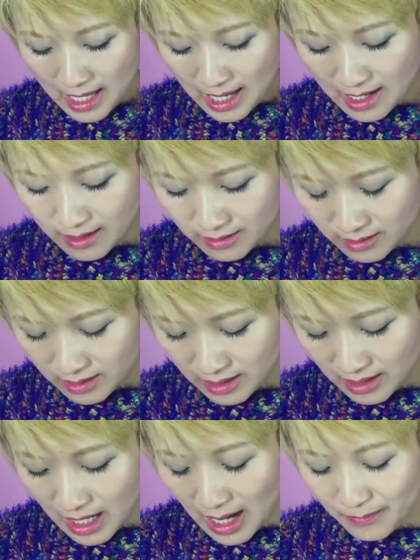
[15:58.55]
And
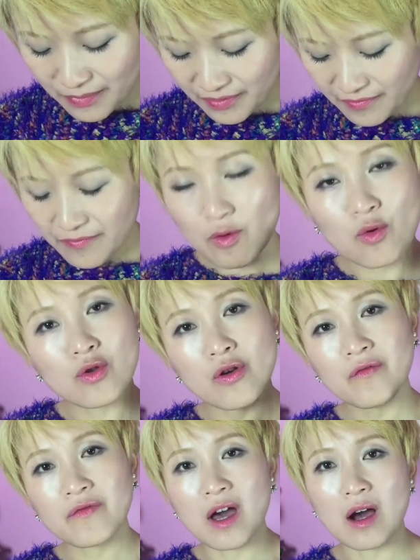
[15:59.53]
compare for all
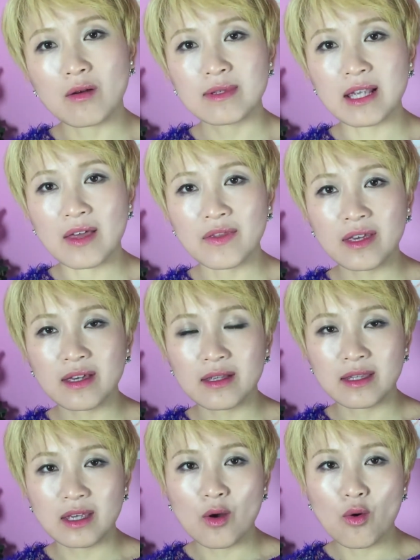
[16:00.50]
of those, I
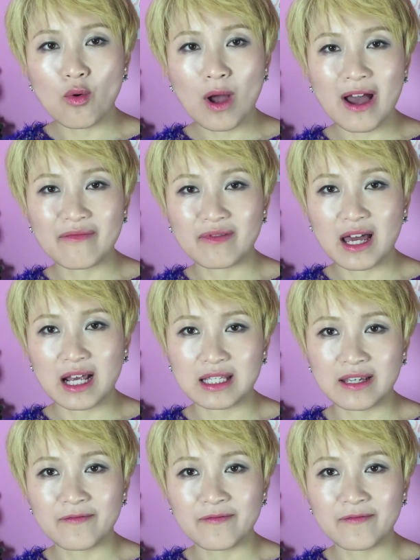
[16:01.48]
think they all have like a